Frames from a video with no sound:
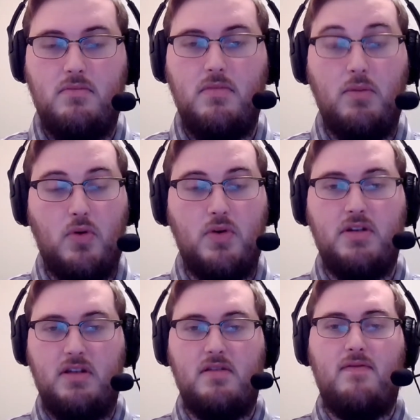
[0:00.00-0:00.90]
Abortion
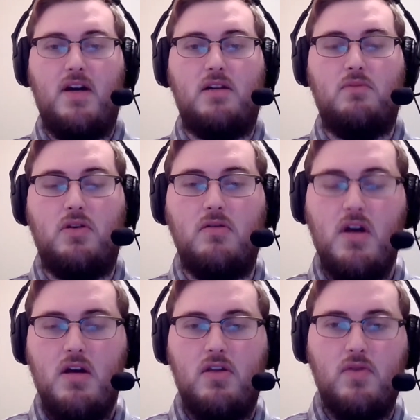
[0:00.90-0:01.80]
is in fact murder.
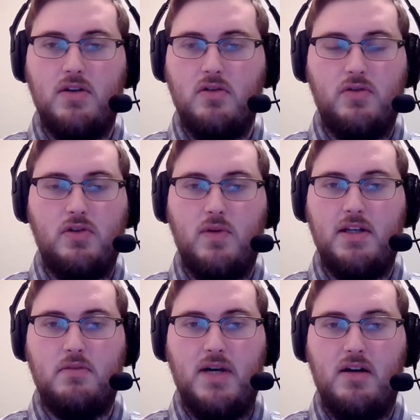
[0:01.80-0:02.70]
There is no two
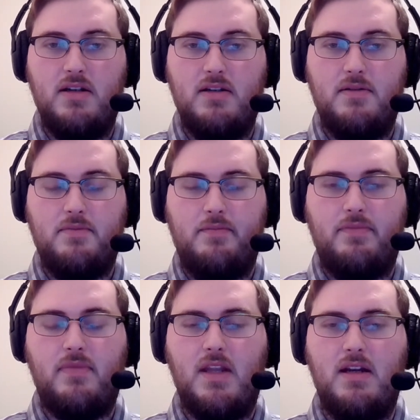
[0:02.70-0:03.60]
ways about it.
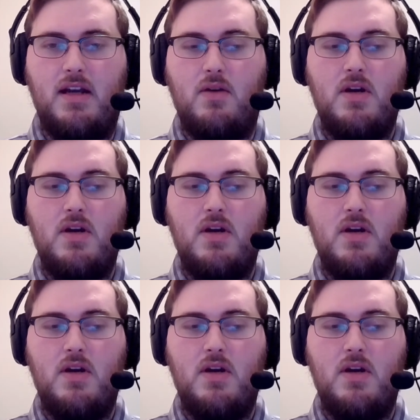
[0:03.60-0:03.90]
Now,